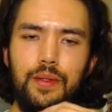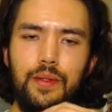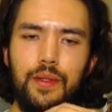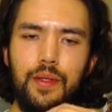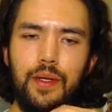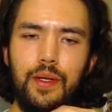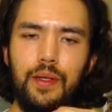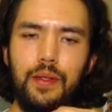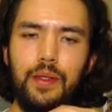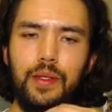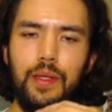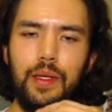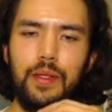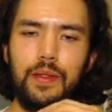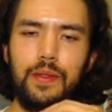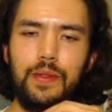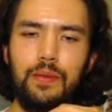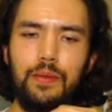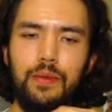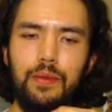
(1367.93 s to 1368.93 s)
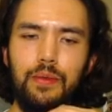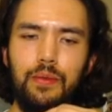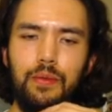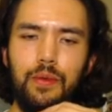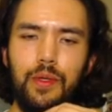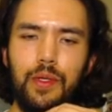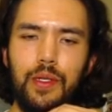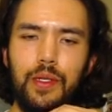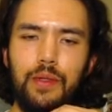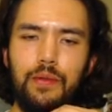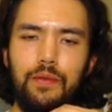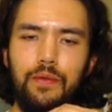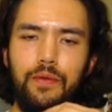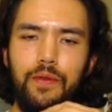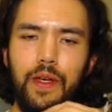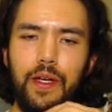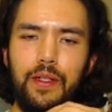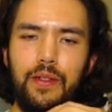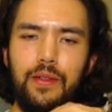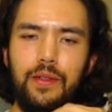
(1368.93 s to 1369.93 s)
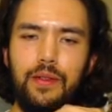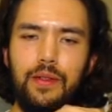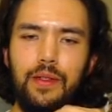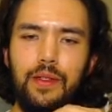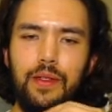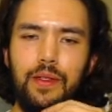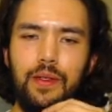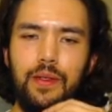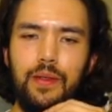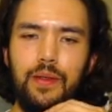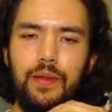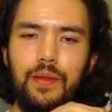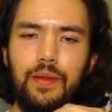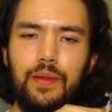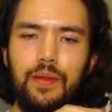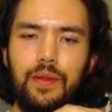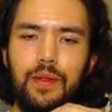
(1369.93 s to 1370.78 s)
Alright, yeah, so we're going to infect the